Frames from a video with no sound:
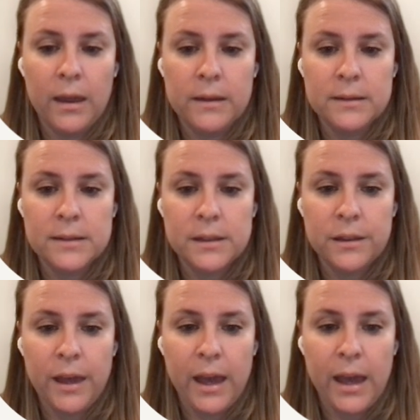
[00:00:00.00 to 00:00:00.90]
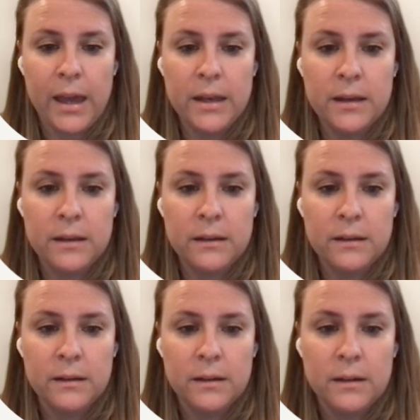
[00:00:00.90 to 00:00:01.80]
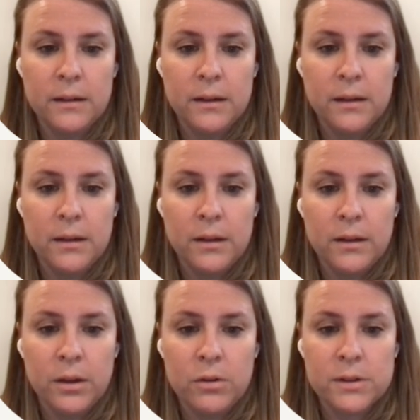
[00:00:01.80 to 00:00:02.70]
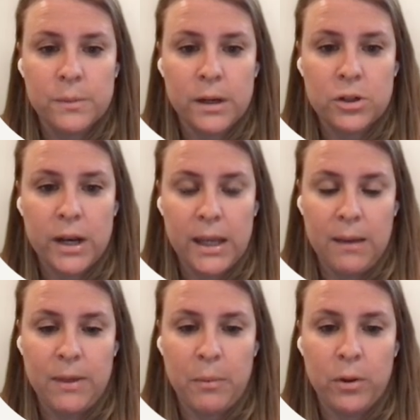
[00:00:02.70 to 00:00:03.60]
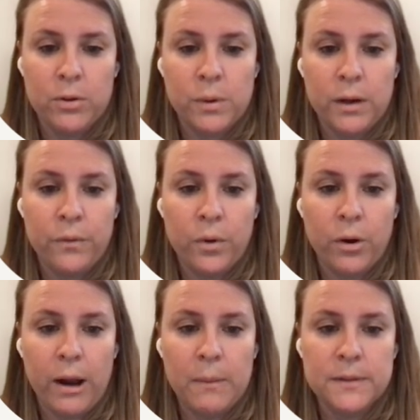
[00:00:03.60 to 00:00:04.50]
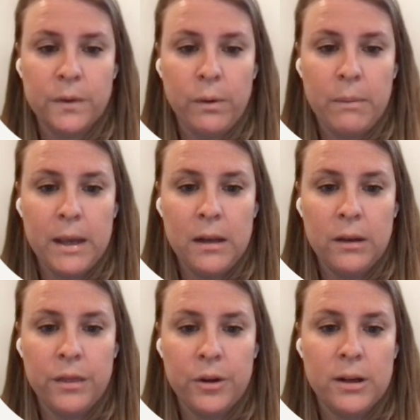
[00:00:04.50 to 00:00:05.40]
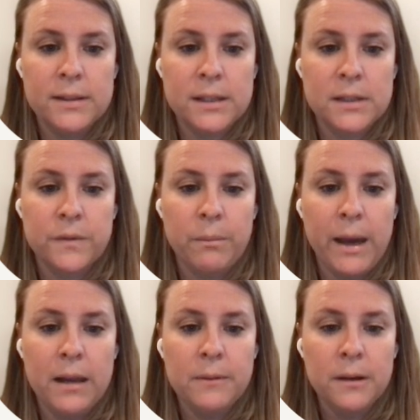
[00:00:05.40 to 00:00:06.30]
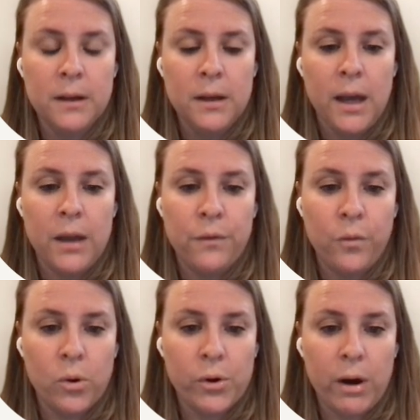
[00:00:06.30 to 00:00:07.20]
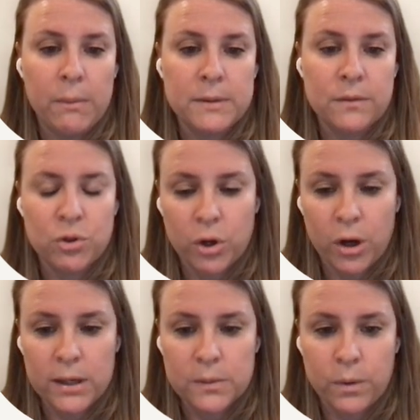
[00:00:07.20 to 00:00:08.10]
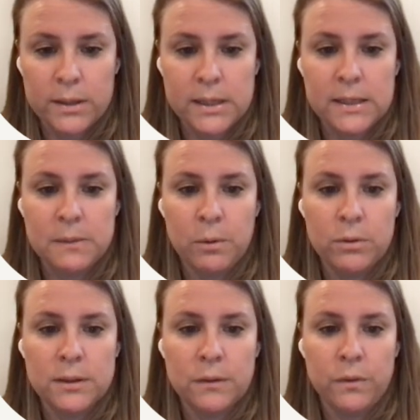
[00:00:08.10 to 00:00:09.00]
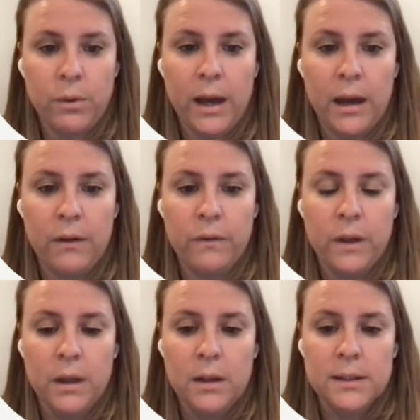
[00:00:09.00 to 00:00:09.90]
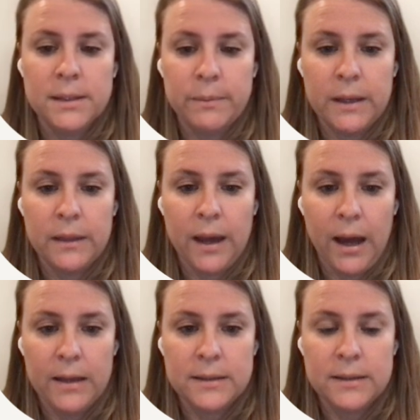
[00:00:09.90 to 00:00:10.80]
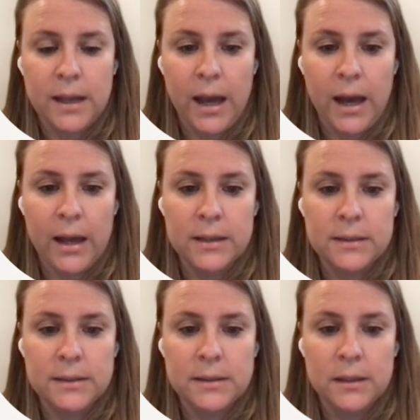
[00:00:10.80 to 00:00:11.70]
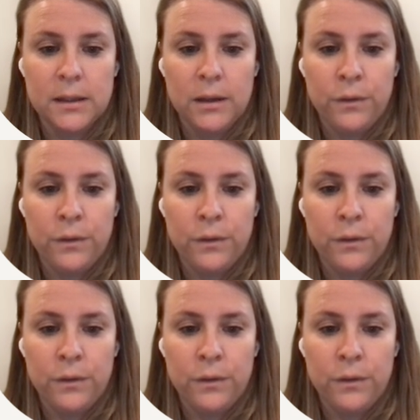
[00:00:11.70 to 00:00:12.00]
And then you just want to try to keep that below 24 grams for women and 36 for men. And 4 grams of sugar is 1 teaspoon. So if you have something that has